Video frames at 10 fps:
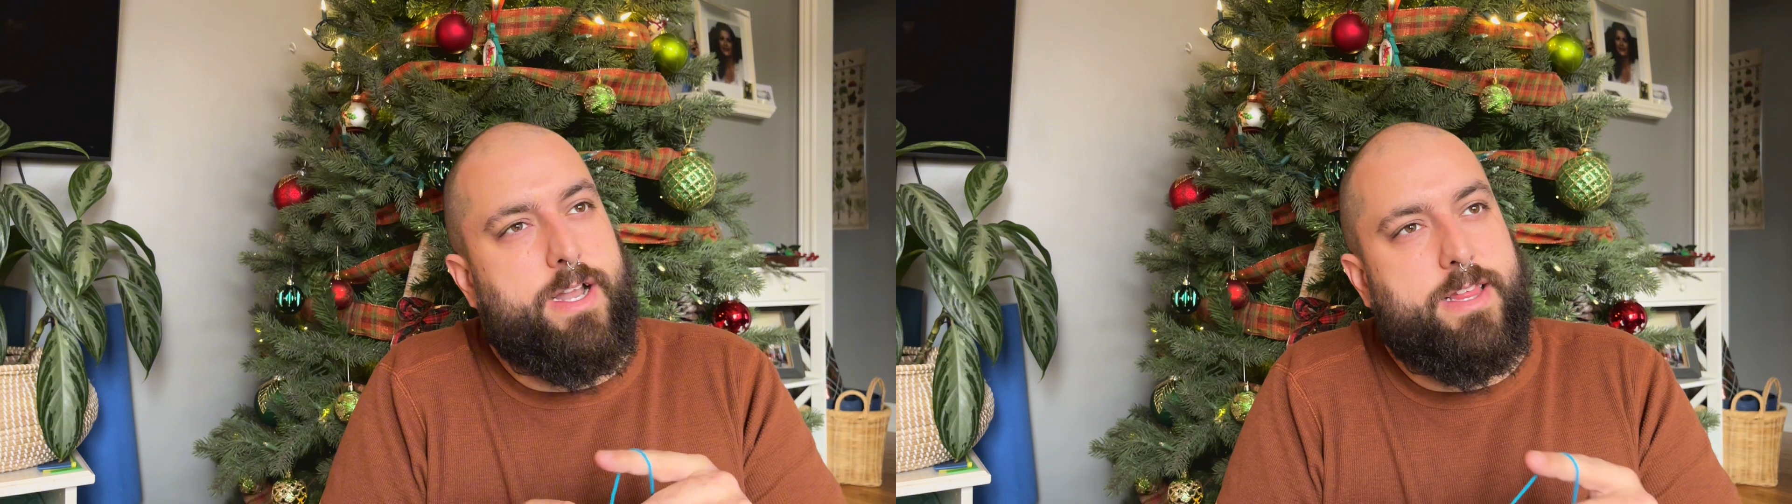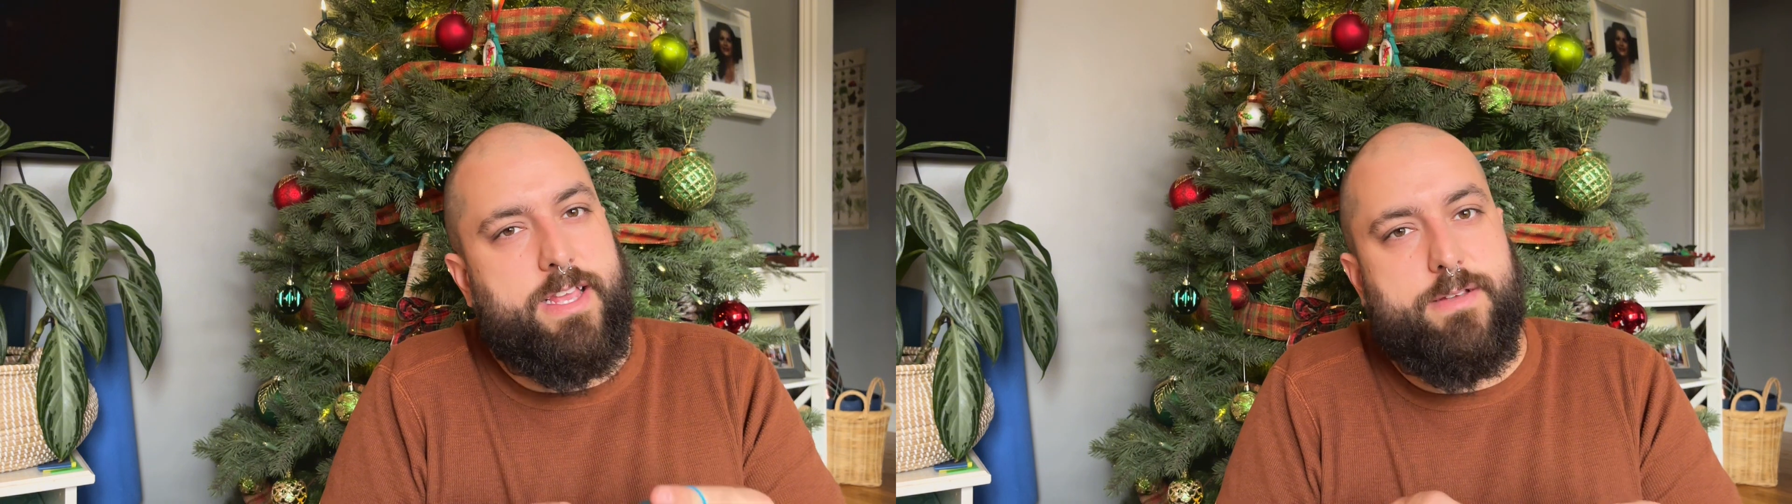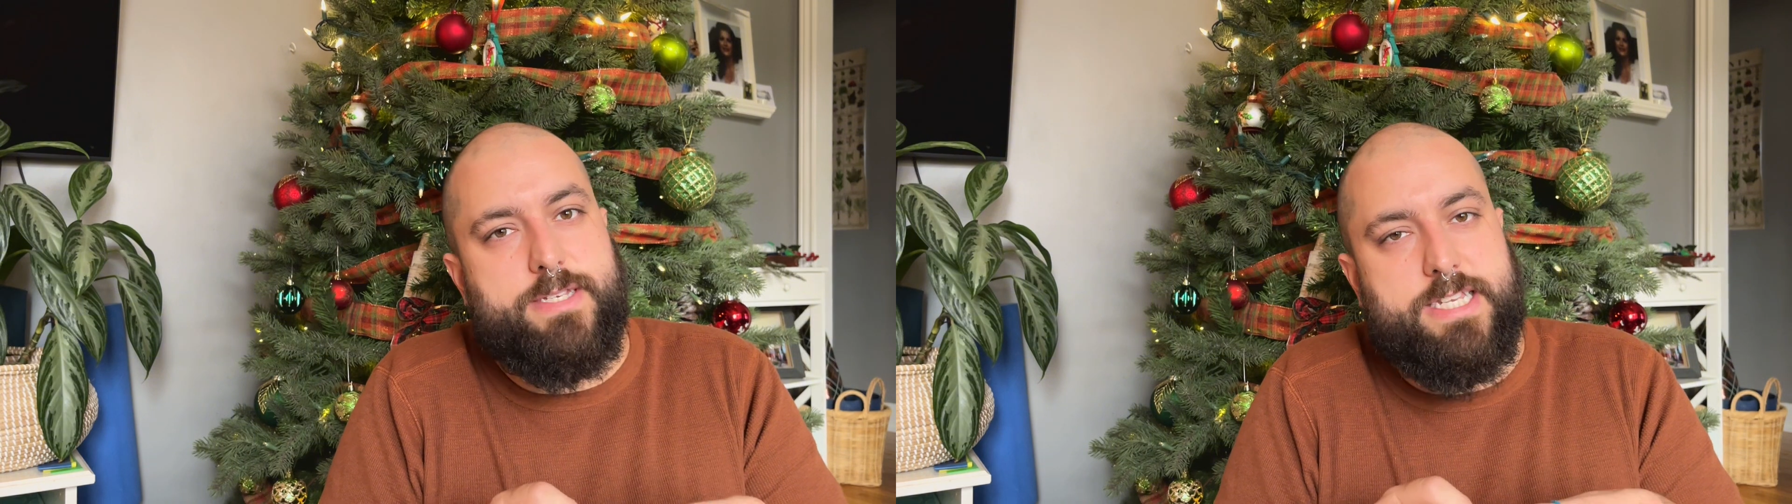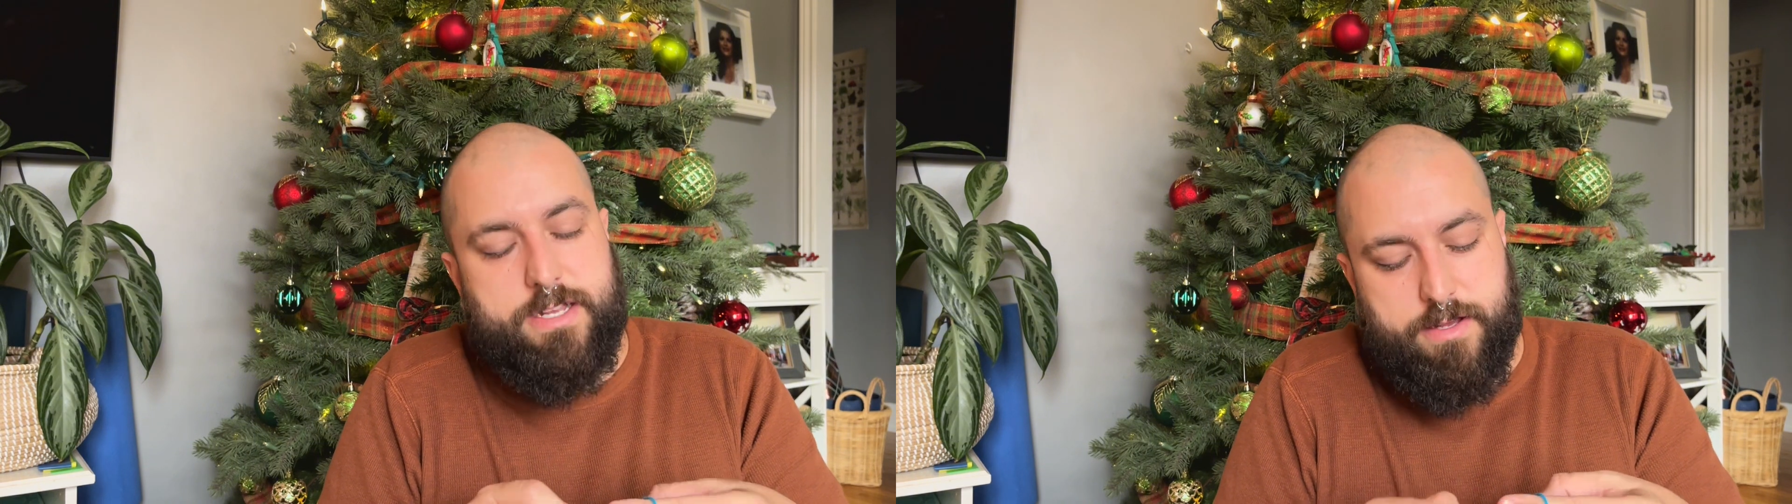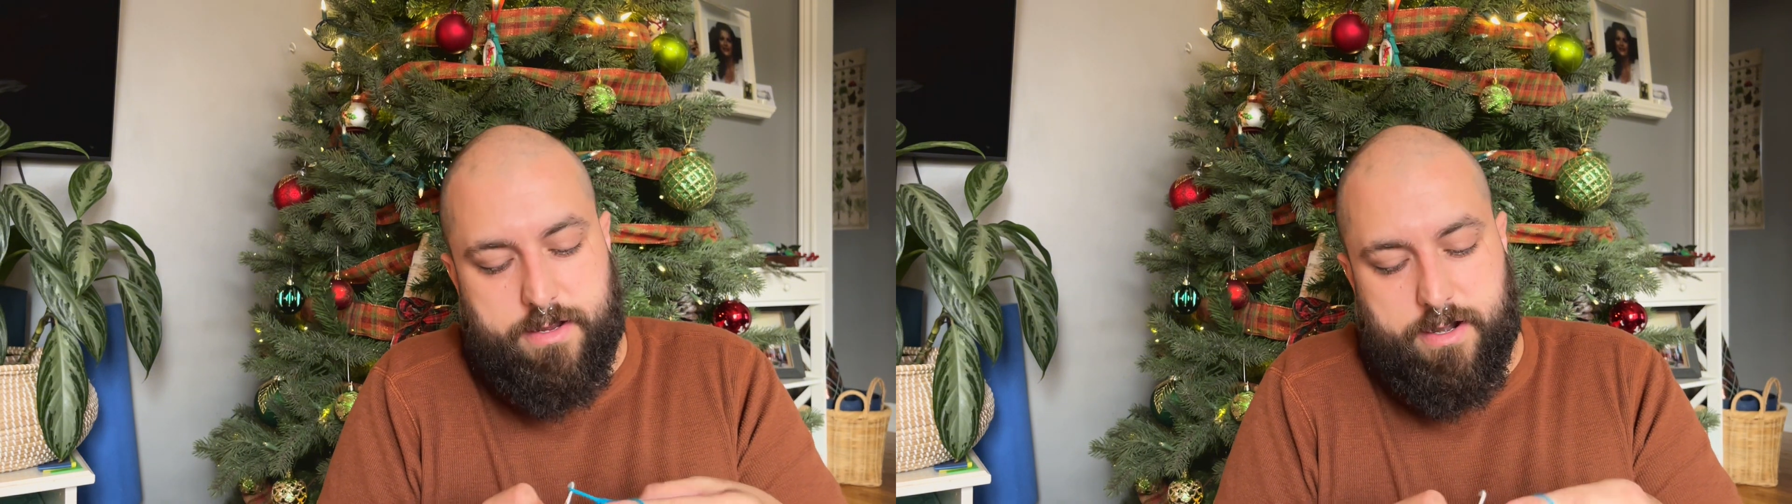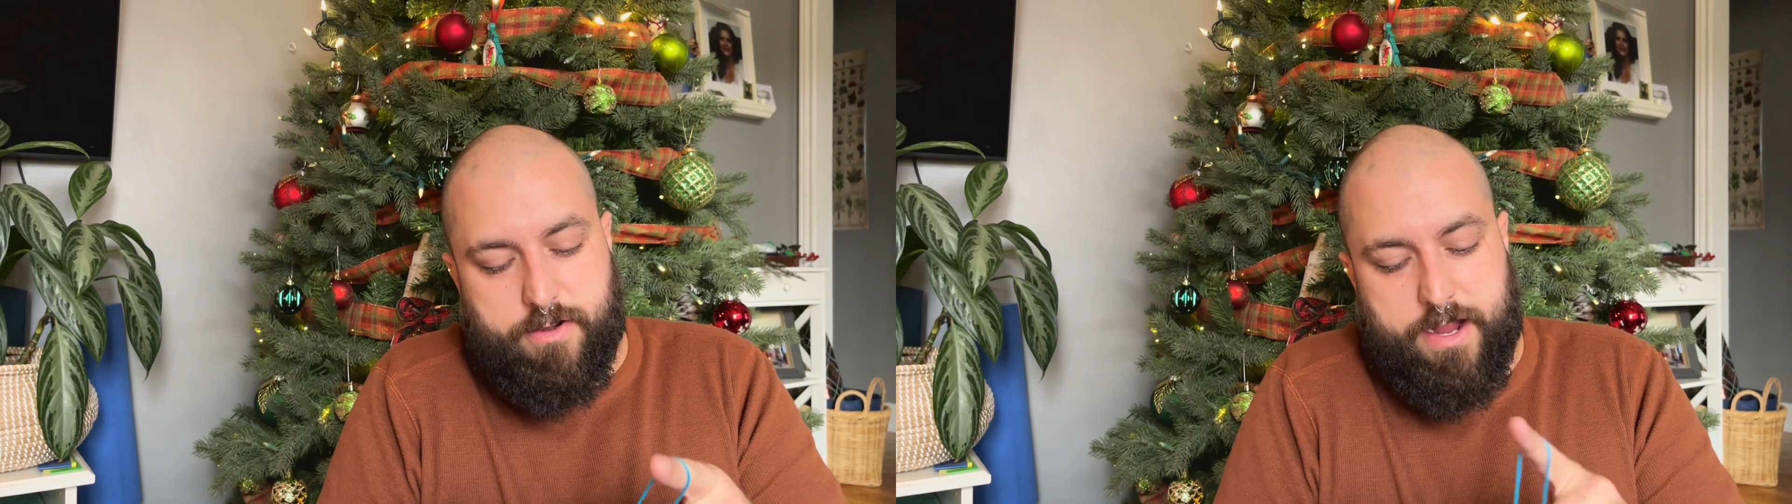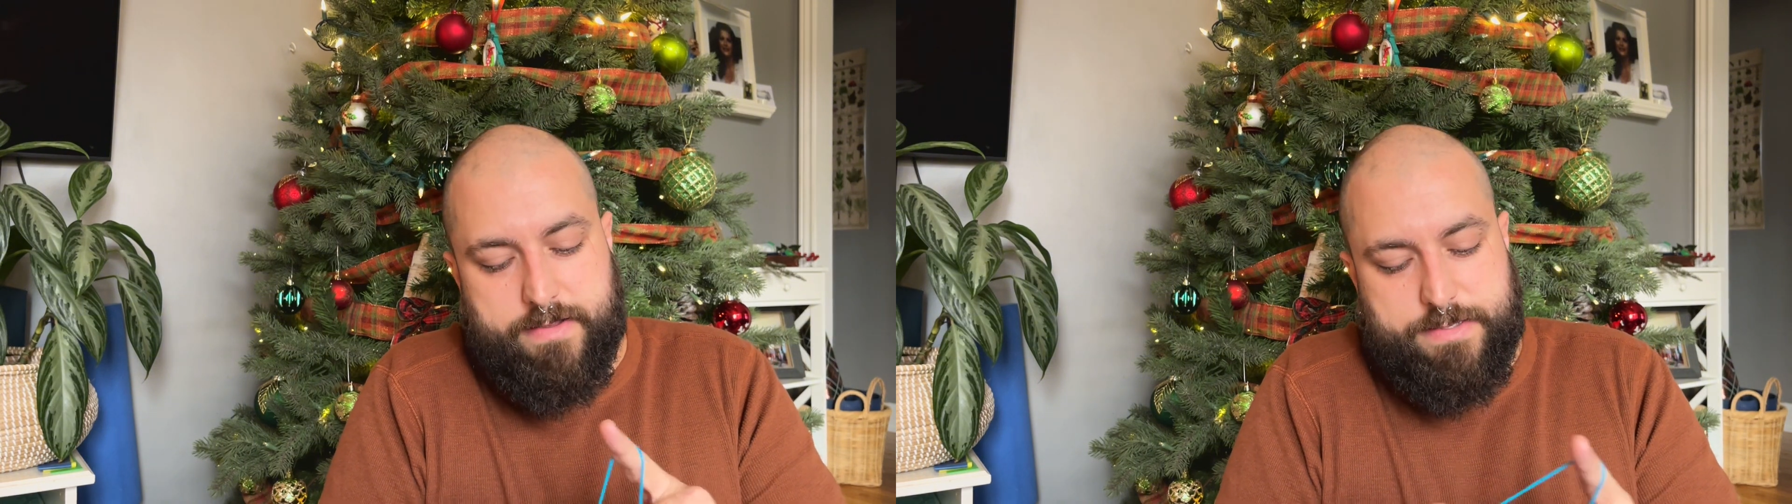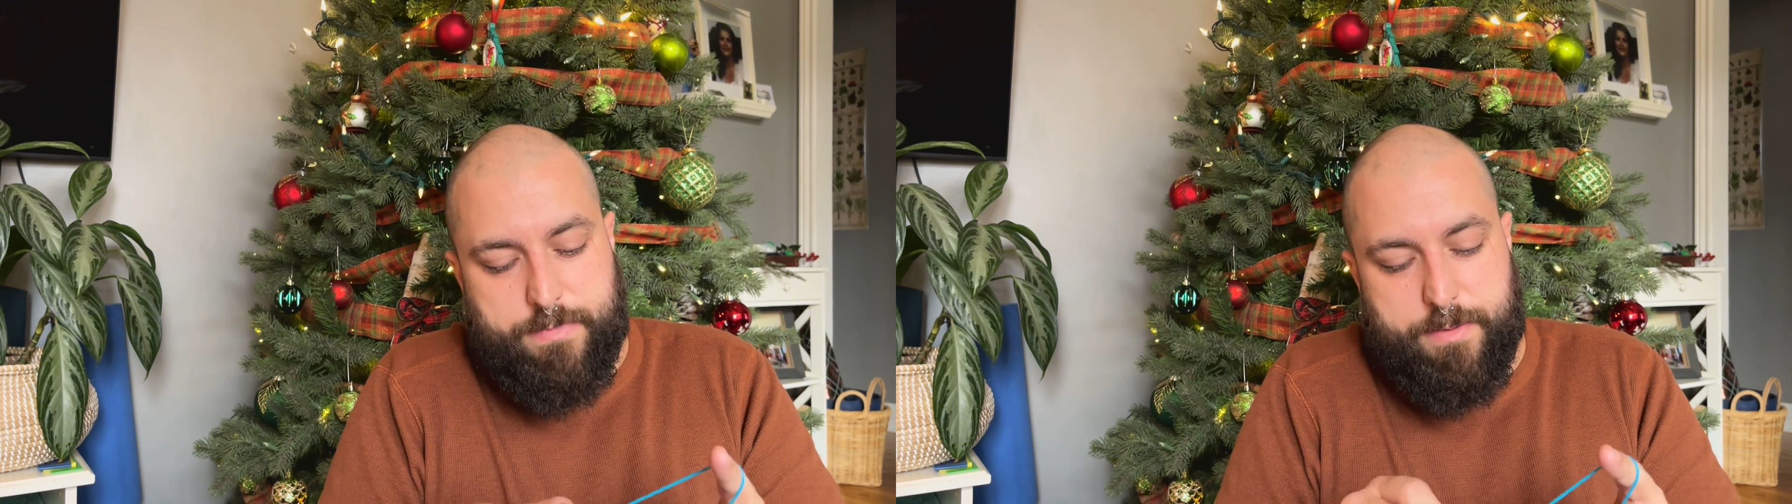think it was Teal
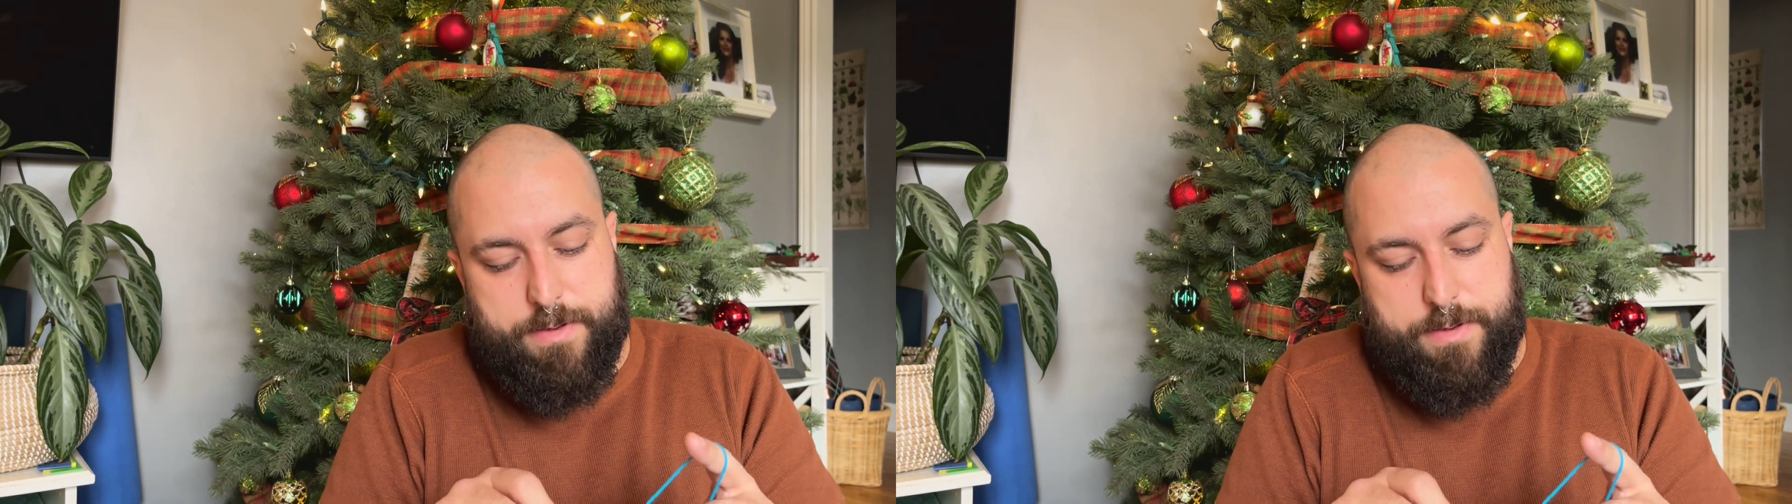Yarncraft's mom,